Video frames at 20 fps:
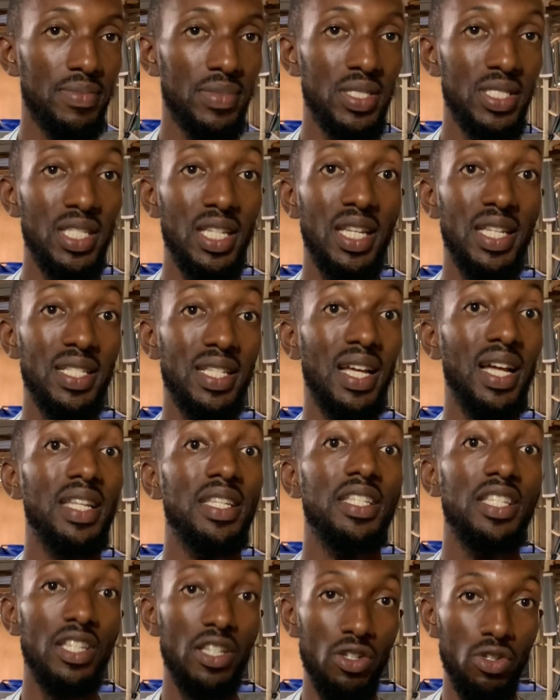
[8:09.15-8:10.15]

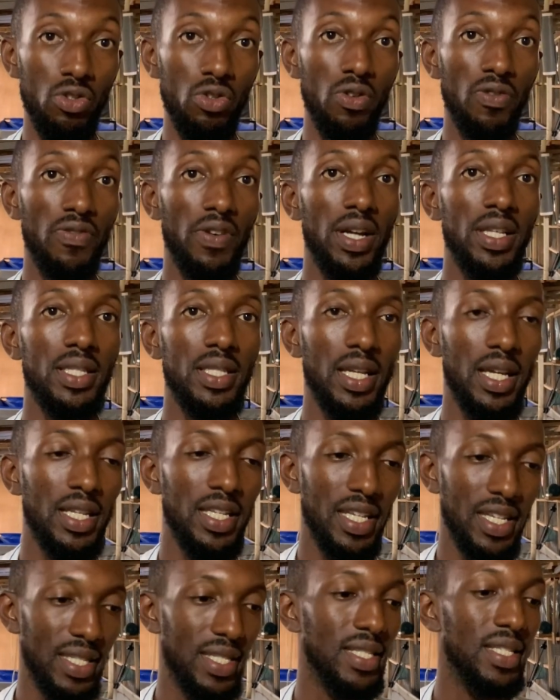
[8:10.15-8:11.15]
Genetically, they grow faster.
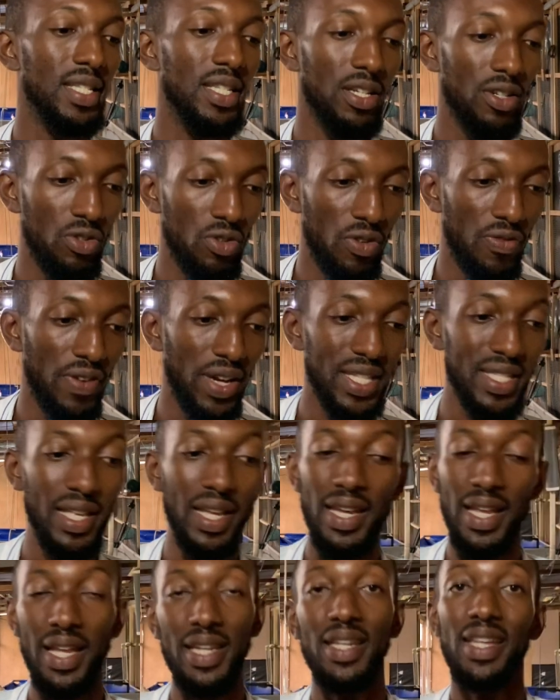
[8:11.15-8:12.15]
Yes, they grow faster
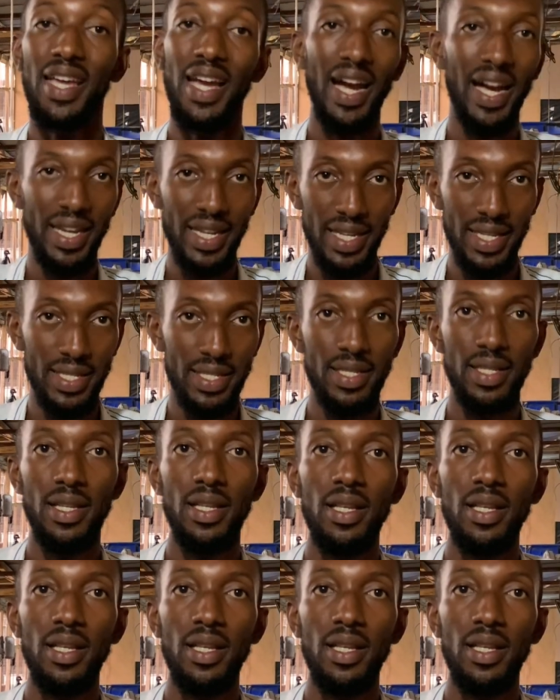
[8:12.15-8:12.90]
than the others.